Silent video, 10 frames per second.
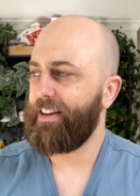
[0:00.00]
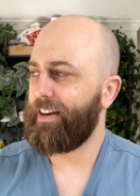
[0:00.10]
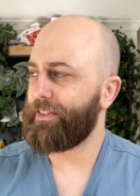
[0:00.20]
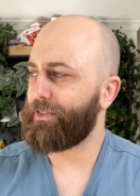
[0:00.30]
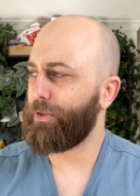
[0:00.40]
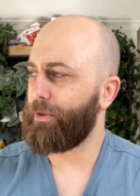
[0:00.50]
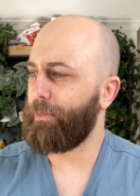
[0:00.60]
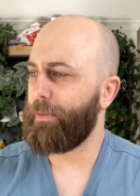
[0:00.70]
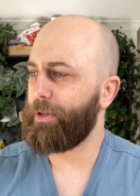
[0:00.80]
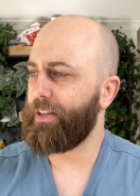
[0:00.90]
I just thought it
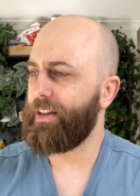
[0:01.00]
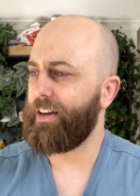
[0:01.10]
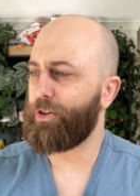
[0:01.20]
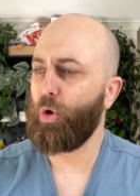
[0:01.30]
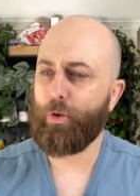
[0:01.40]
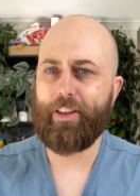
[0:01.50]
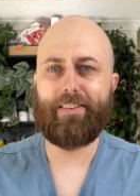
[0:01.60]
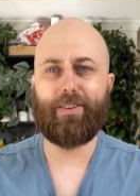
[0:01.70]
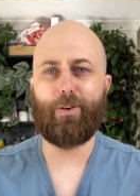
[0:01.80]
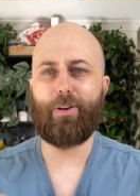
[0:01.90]
might be a cool thing
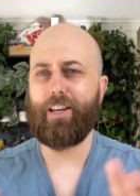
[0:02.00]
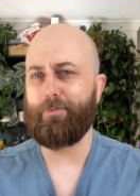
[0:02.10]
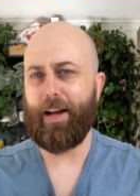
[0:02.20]
to do to give